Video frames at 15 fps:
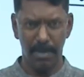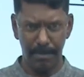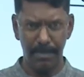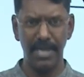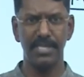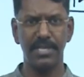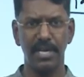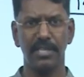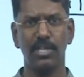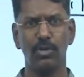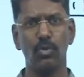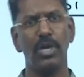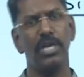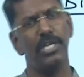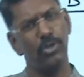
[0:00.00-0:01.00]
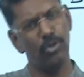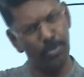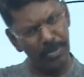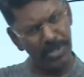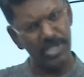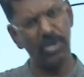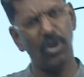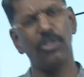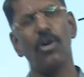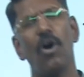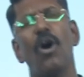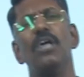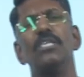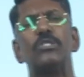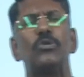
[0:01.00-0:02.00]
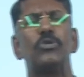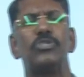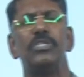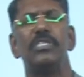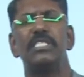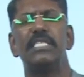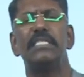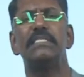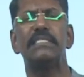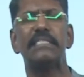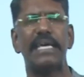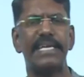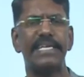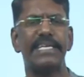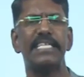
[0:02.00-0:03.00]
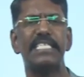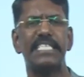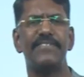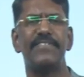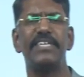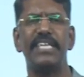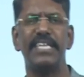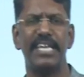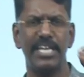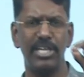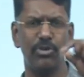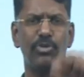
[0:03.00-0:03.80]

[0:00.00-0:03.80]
Based on that only UPSC also asks questions since 1979